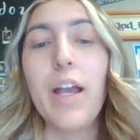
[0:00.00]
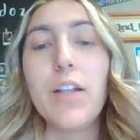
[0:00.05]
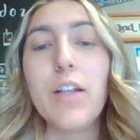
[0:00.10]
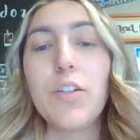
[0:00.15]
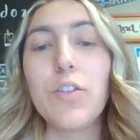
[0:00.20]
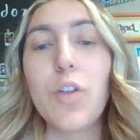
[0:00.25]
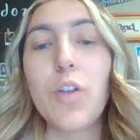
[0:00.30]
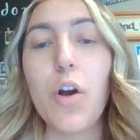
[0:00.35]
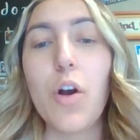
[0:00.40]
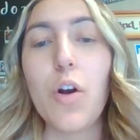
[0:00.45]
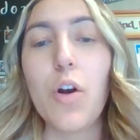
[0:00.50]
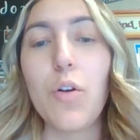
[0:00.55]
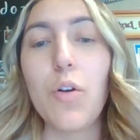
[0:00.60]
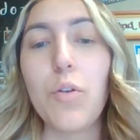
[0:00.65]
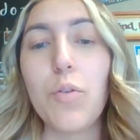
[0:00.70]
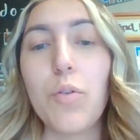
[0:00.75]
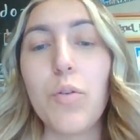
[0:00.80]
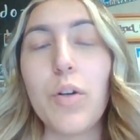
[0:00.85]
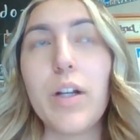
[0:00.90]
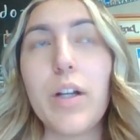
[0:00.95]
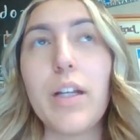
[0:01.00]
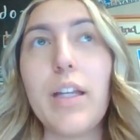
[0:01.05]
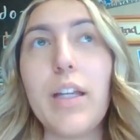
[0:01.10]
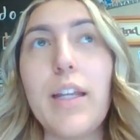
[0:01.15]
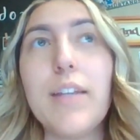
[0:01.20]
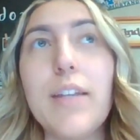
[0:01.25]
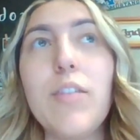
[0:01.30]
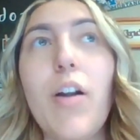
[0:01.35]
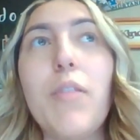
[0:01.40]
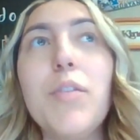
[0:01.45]
So
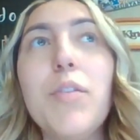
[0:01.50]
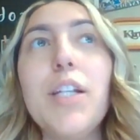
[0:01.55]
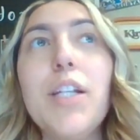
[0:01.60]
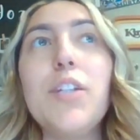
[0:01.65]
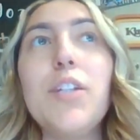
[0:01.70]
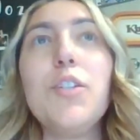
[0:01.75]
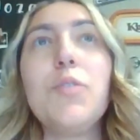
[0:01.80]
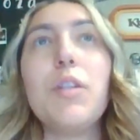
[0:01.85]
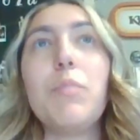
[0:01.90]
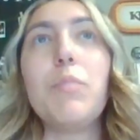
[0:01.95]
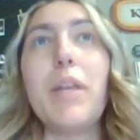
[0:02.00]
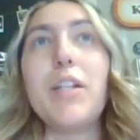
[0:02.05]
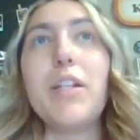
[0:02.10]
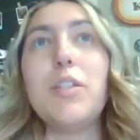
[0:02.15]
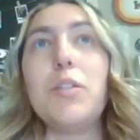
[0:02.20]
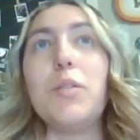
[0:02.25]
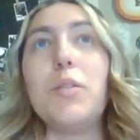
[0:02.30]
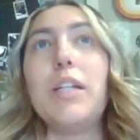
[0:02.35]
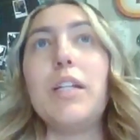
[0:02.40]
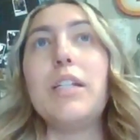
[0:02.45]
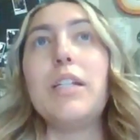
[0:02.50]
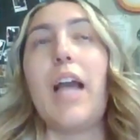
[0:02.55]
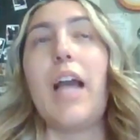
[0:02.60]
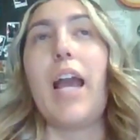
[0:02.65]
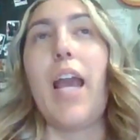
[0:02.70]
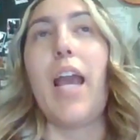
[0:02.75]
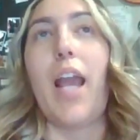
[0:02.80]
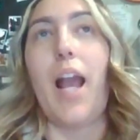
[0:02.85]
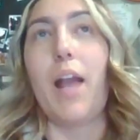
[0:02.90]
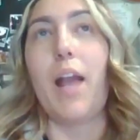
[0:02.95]
in conversations with my students,
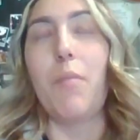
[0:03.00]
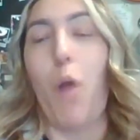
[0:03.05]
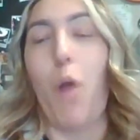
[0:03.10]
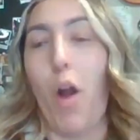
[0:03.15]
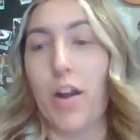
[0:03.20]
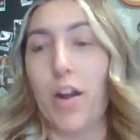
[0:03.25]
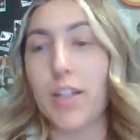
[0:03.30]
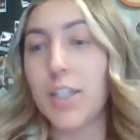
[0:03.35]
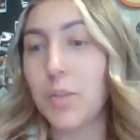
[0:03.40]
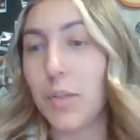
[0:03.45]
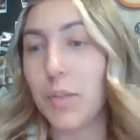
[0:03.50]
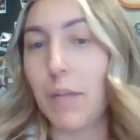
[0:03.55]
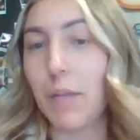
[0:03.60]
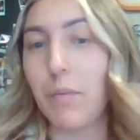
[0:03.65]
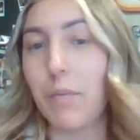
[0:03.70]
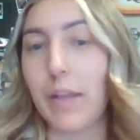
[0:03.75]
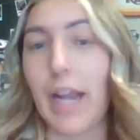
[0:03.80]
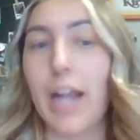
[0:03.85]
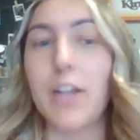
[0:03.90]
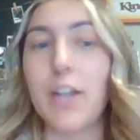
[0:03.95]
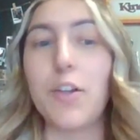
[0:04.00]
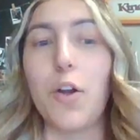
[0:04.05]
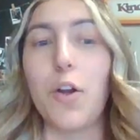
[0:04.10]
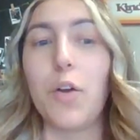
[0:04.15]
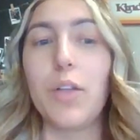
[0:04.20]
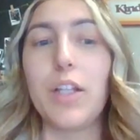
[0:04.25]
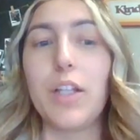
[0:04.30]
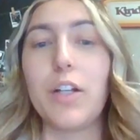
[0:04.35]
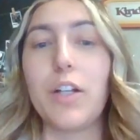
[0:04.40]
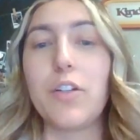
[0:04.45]
I'm honest with them. Like I
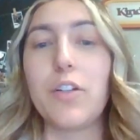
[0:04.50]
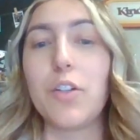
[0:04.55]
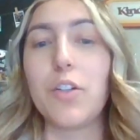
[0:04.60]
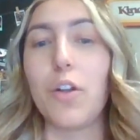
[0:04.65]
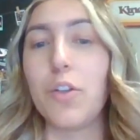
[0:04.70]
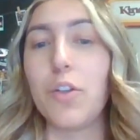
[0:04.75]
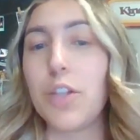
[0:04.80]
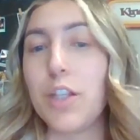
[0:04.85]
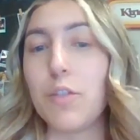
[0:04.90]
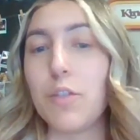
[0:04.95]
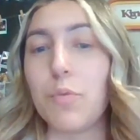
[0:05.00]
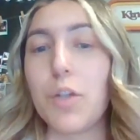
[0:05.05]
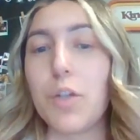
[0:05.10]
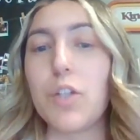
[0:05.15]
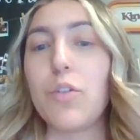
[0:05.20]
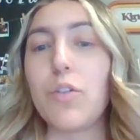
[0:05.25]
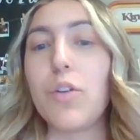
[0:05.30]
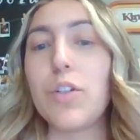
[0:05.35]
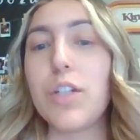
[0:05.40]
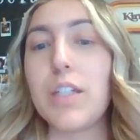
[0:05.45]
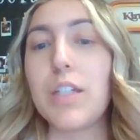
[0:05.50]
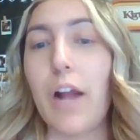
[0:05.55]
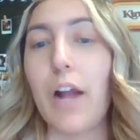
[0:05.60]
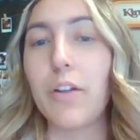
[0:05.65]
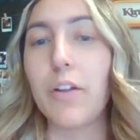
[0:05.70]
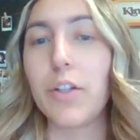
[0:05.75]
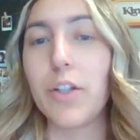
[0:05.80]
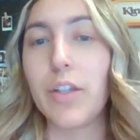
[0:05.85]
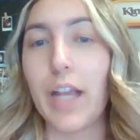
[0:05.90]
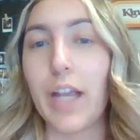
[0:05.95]
know that there's all these resources
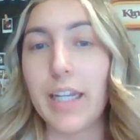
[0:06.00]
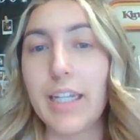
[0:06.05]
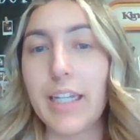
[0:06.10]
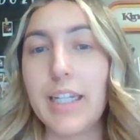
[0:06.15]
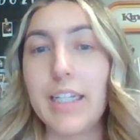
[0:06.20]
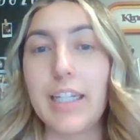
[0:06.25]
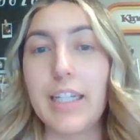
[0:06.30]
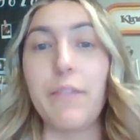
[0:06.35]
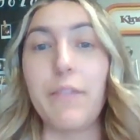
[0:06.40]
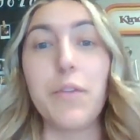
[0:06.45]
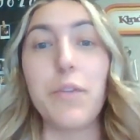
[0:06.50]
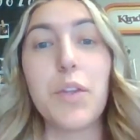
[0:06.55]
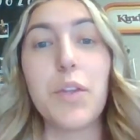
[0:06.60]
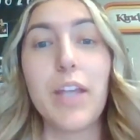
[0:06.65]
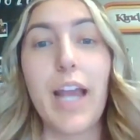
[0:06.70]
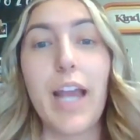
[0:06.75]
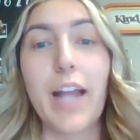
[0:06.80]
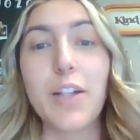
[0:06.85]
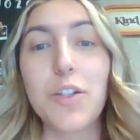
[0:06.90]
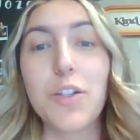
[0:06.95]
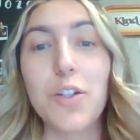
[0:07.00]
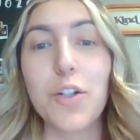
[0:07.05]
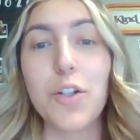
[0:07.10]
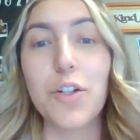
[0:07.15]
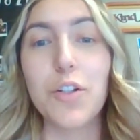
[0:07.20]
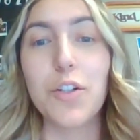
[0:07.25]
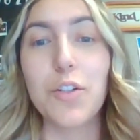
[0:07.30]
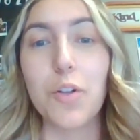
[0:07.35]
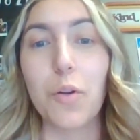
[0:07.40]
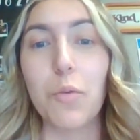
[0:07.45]
out there that can give you the
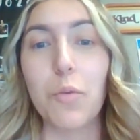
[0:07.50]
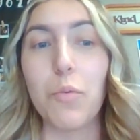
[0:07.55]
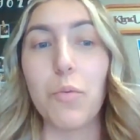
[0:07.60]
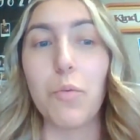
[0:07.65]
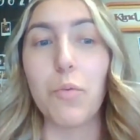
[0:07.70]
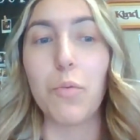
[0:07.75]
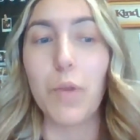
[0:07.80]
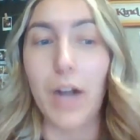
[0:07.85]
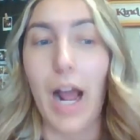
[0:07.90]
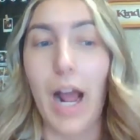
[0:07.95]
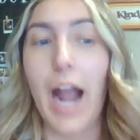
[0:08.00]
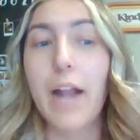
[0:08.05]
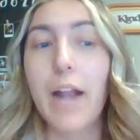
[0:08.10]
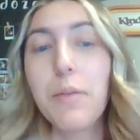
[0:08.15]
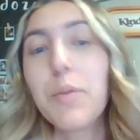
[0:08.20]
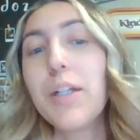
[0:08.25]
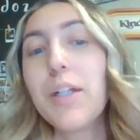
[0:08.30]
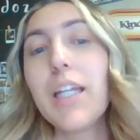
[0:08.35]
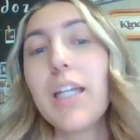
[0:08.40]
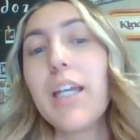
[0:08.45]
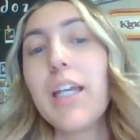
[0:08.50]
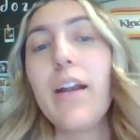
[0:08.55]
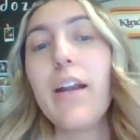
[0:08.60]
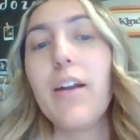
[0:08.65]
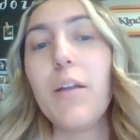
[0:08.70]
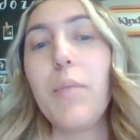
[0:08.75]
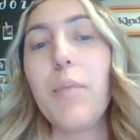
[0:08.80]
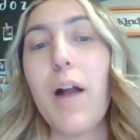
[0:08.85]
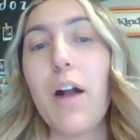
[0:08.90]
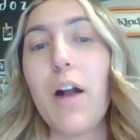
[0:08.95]
answers. So what I really
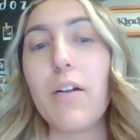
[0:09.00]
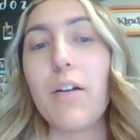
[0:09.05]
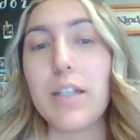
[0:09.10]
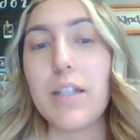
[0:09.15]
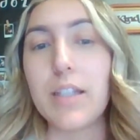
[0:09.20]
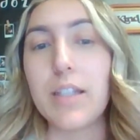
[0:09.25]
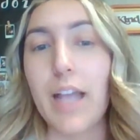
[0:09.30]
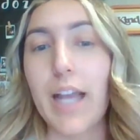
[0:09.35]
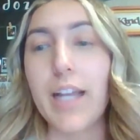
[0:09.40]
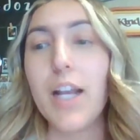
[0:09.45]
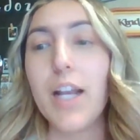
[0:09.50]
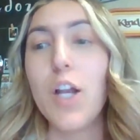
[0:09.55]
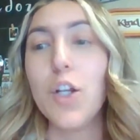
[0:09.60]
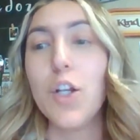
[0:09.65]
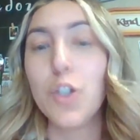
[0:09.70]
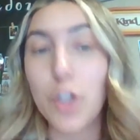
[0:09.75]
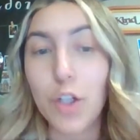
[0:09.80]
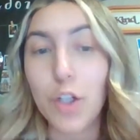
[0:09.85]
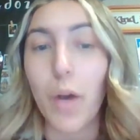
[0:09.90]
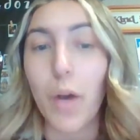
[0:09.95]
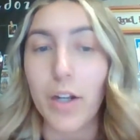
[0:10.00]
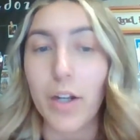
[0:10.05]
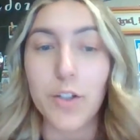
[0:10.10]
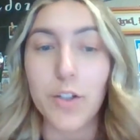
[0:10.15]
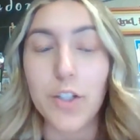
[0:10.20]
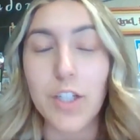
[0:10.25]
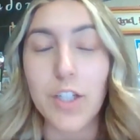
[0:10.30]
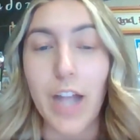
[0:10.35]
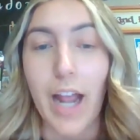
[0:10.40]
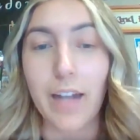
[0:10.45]
care about is like, do you
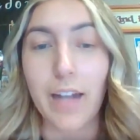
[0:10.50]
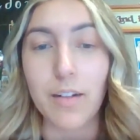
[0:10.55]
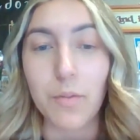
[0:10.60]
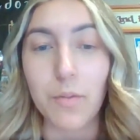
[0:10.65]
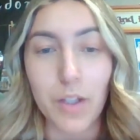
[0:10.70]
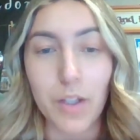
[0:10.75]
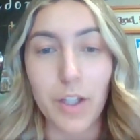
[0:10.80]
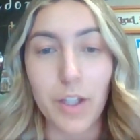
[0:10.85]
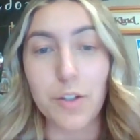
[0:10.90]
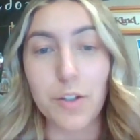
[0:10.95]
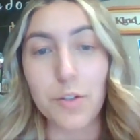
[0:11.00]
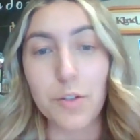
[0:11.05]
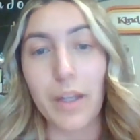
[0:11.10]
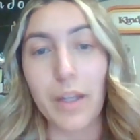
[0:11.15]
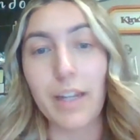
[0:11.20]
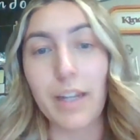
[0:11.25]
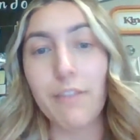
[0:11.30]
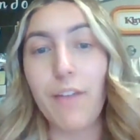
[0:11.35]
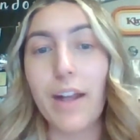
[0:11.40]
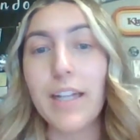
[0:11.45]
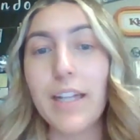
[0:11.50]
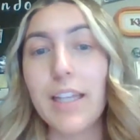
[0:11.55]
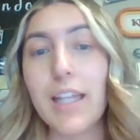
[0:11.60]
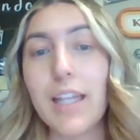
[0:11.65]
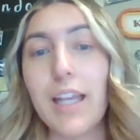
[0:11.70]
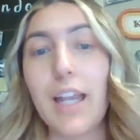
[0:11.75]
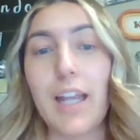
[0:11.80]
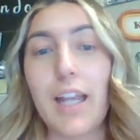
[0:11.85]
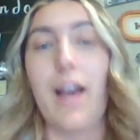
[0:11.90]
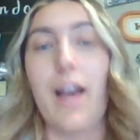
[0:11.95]
understand what they're doing? If
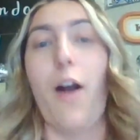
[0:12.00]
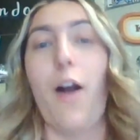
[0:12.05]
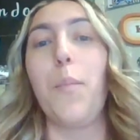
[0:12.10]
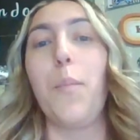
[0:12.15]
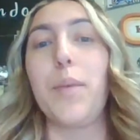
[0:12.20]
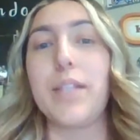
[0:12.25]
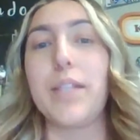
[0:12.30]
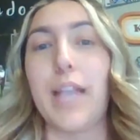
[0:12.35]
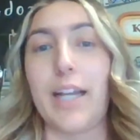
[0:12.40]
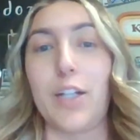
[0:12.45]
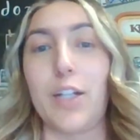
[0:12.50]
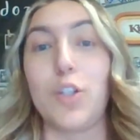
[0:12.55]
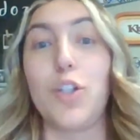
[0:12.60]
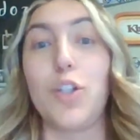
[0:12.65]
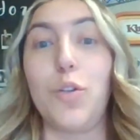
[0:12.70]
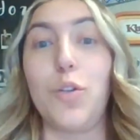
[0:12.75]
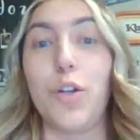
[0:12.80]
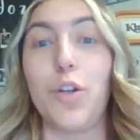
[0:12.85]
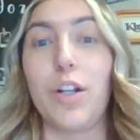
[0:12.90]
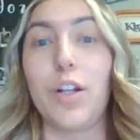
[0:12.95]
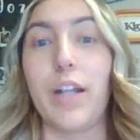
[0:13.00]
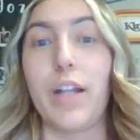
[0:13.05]
anything, it can help as like a tutor.